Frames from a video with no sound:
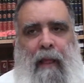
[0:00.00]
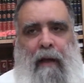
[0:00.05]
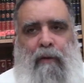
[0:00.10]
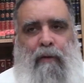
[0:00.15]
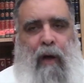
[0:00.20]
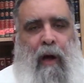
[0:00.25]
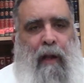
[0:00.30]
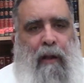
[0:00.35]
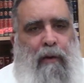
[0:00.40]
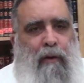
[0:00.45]

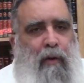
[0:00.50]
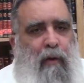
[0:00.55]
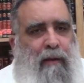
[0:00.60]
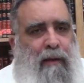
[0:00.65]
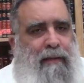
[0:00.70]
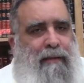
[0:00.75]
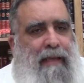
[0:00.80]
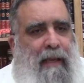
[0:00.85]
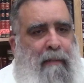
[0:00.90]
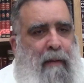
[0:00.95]
don't do
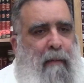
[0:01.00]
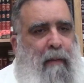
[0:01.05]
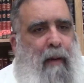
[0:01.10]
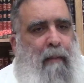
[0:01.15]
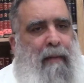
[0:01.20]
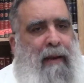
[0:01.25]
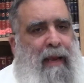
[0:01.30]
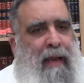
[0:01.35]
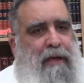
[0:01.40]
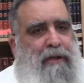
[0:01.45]
the same
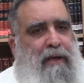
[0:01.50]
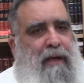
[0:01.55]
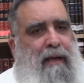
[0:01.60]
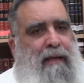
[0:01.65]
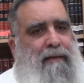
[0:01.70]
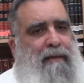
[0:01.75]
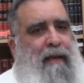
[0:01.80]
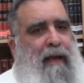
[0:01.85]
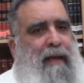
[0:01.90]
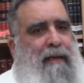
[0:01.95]
abomination
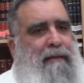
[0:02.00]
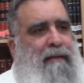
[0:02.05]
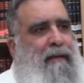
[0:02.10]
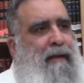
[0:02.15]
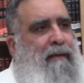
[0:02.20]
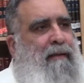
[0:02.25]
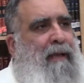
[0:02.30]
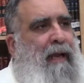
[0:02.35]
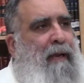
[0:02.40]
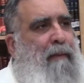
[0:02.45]
as, as
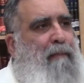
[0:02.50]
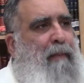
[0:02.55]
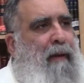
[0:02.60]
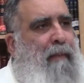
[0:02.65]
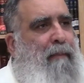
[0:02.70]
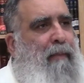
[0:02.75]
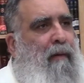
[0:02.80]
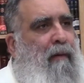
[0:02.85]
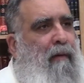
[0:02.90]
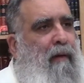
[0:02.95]
the dead
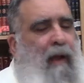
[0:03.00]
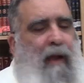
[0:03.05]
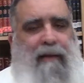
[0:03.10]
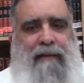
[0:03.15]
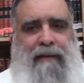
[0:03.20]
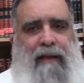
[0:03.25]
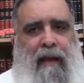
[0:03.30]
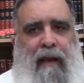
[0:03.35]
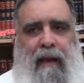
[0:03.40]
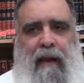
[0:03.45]
people,
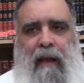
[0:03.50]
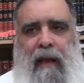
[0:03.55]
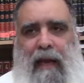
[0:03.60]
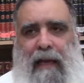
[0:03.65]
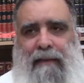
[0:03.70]
as the,